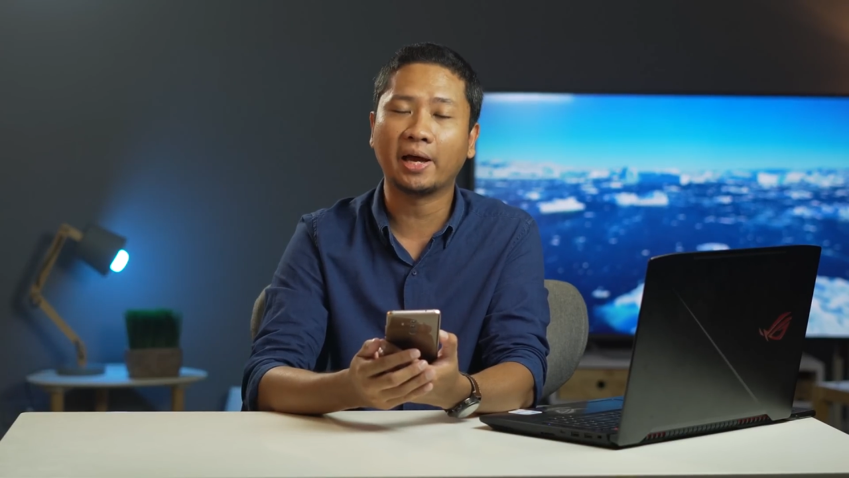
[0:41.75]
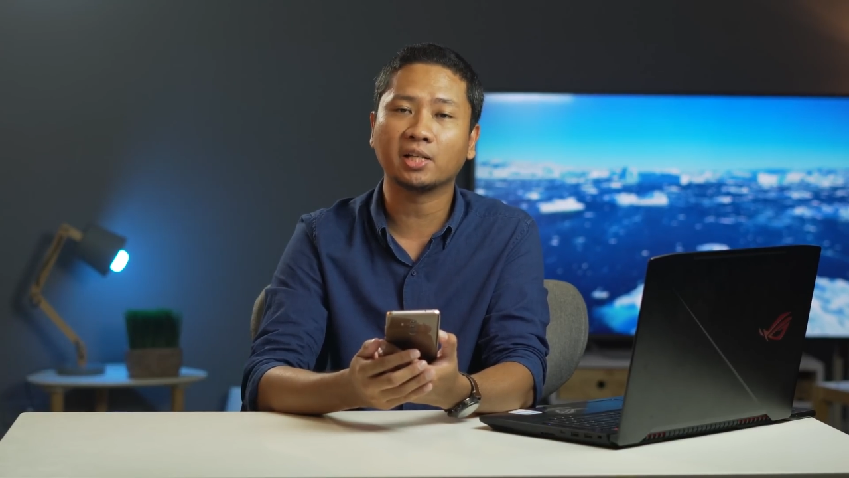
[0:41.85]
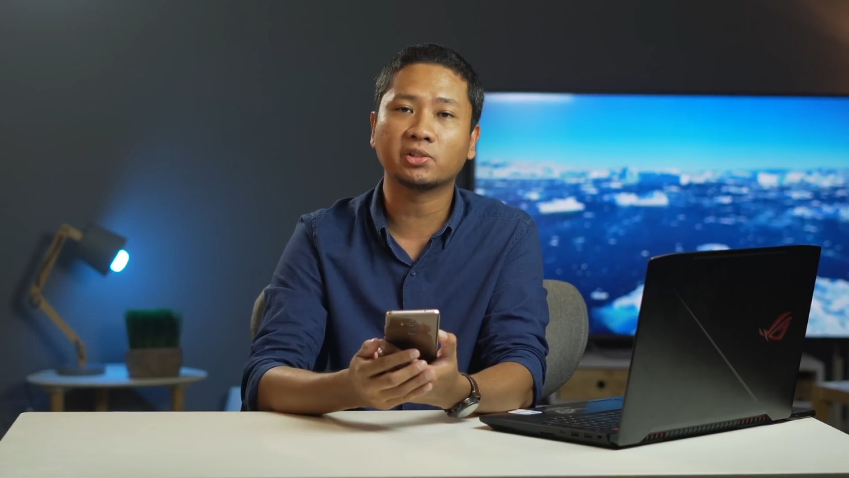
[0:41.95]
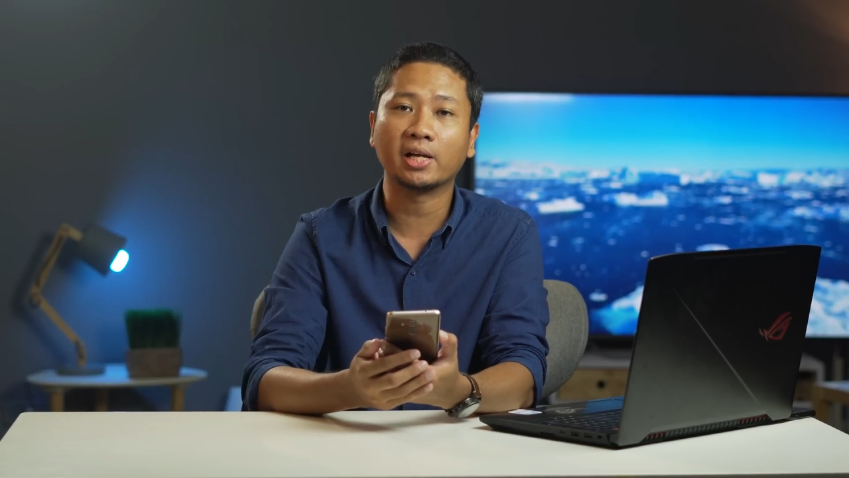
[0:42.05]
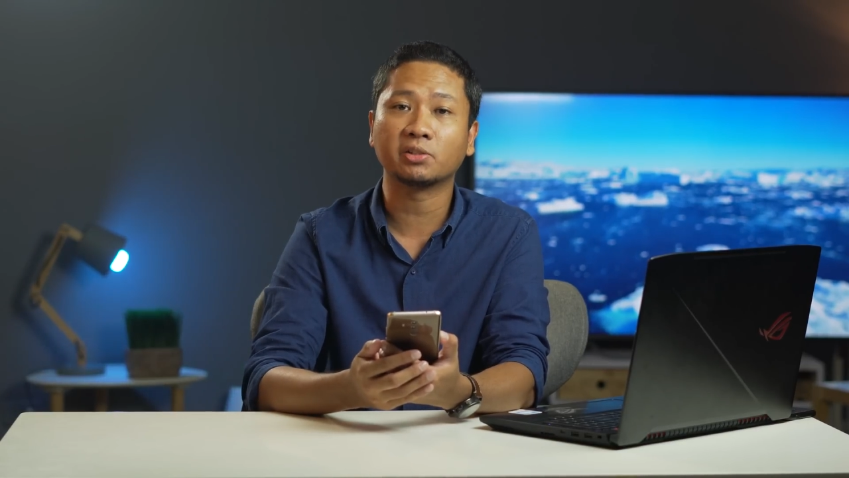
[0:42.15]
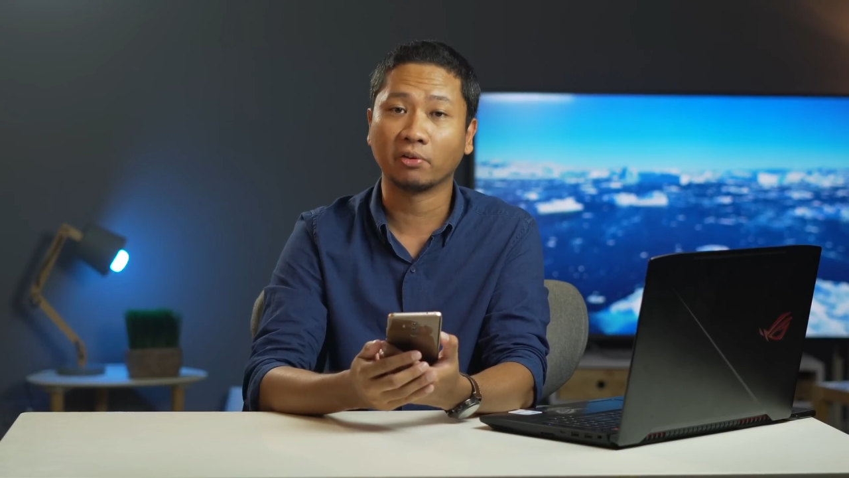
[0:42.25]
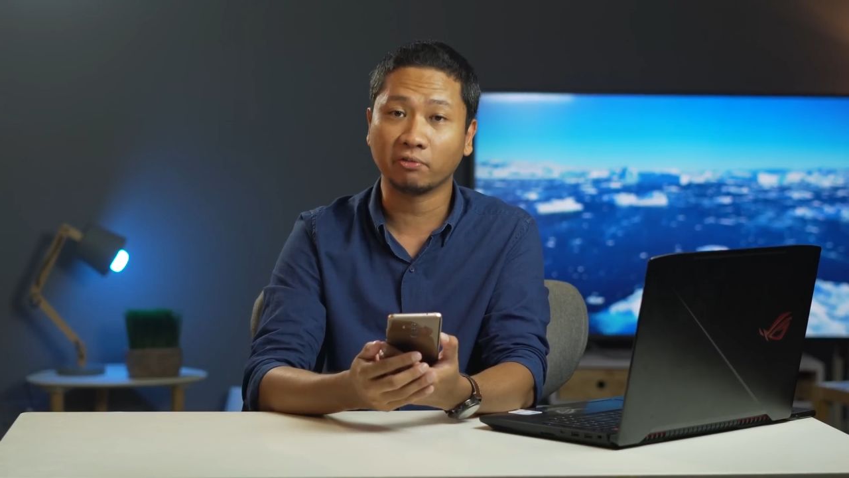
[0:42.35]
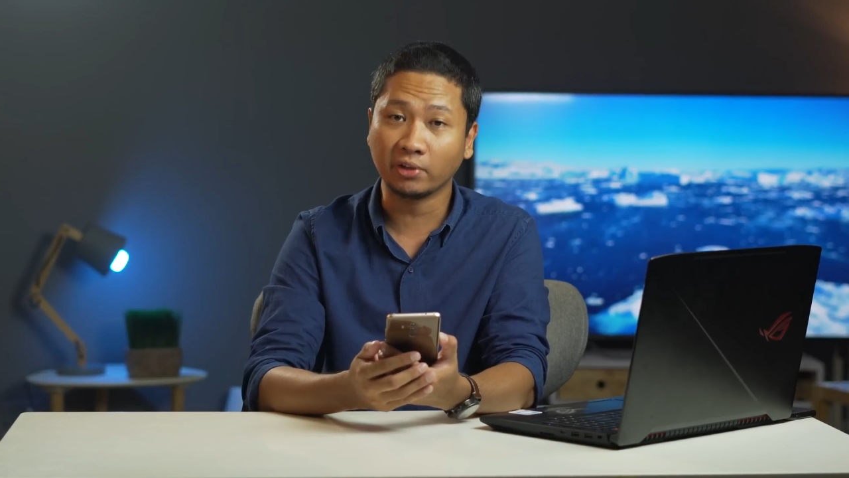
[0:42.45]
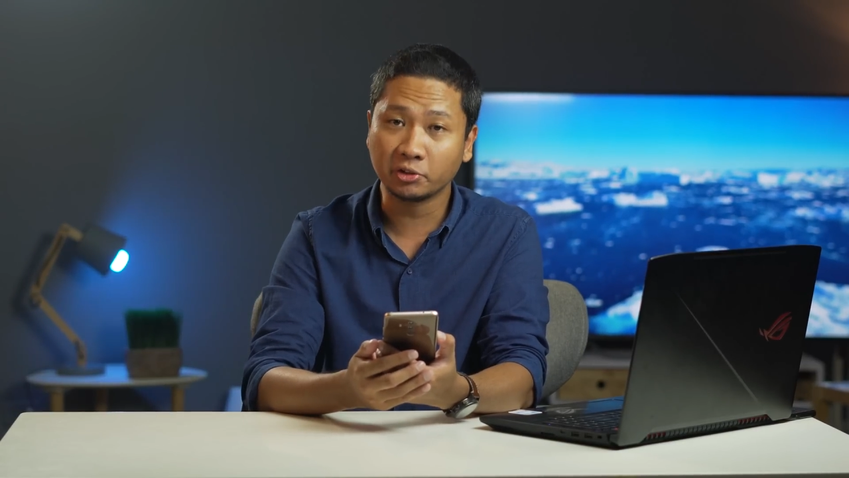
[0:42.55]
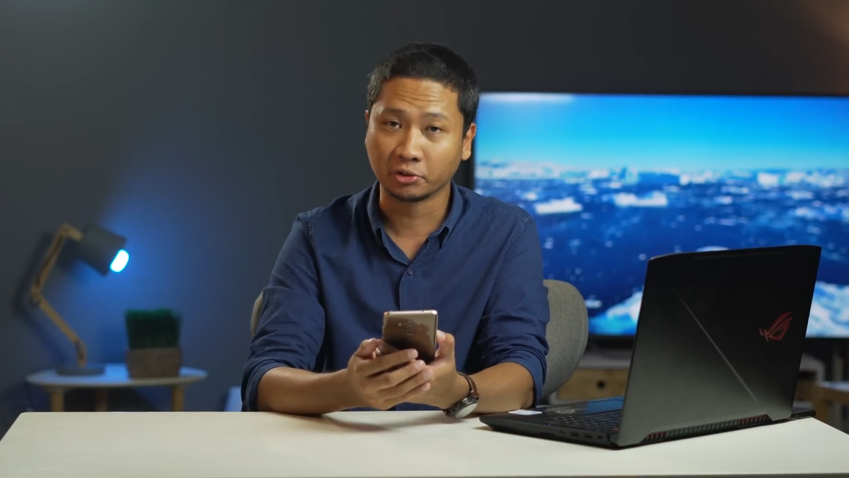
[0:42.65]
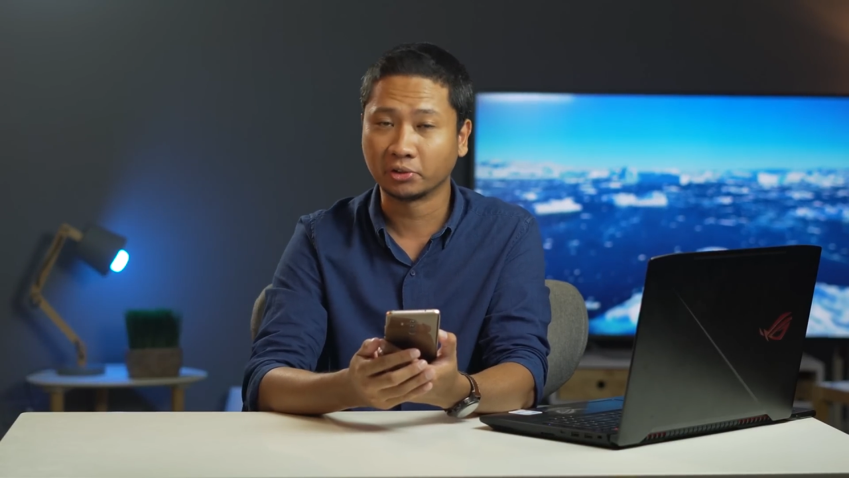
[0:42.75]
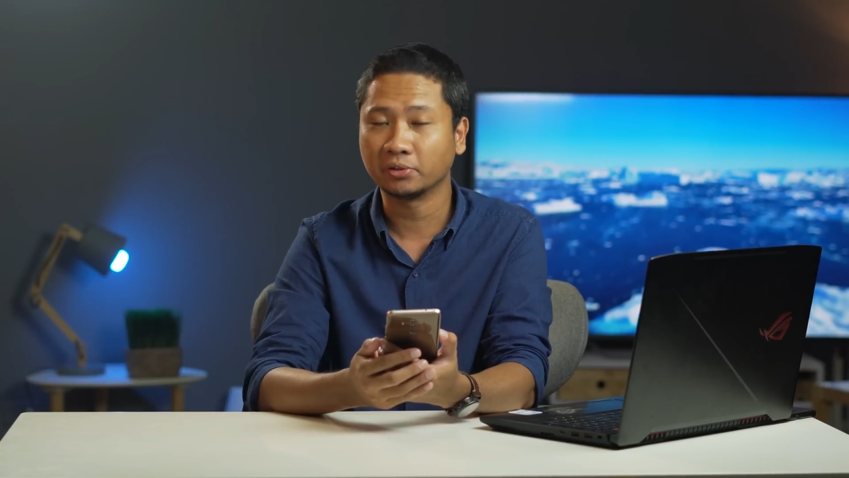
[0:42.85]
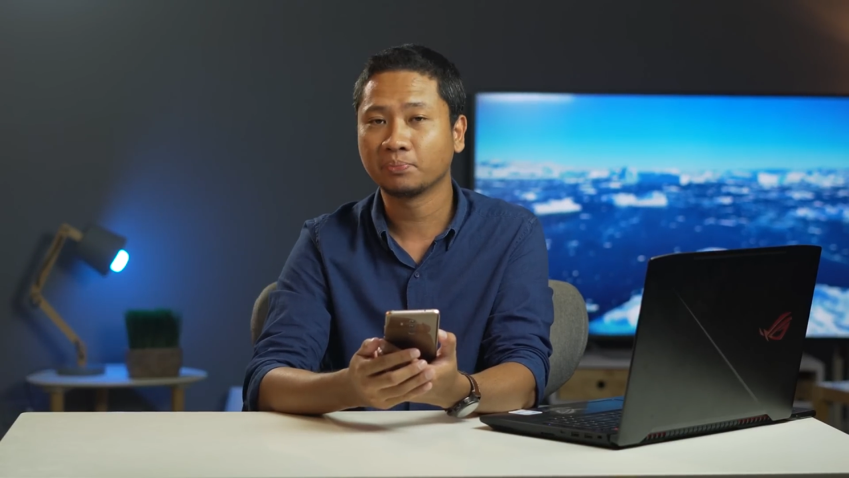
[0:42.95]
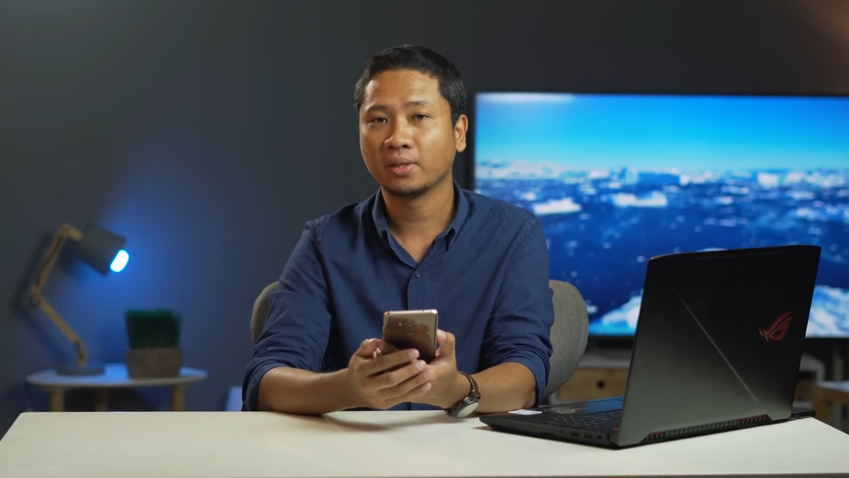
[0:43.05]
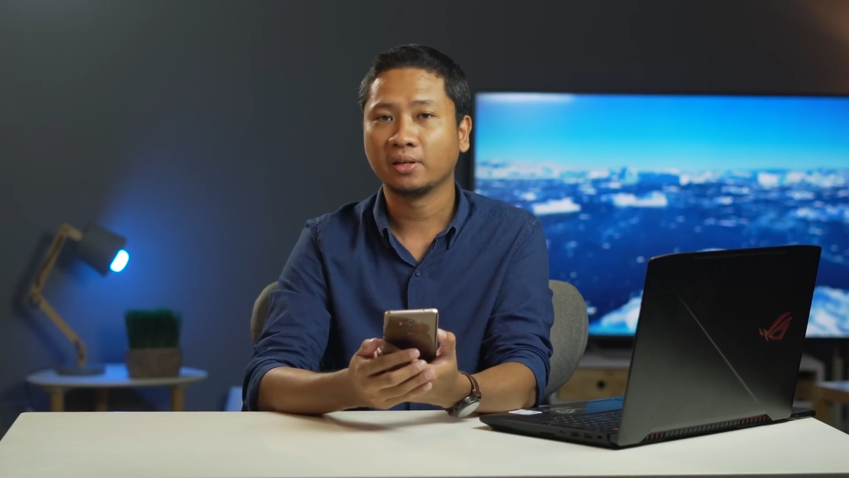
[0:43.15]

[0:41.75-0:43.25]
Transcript: bank transfer feature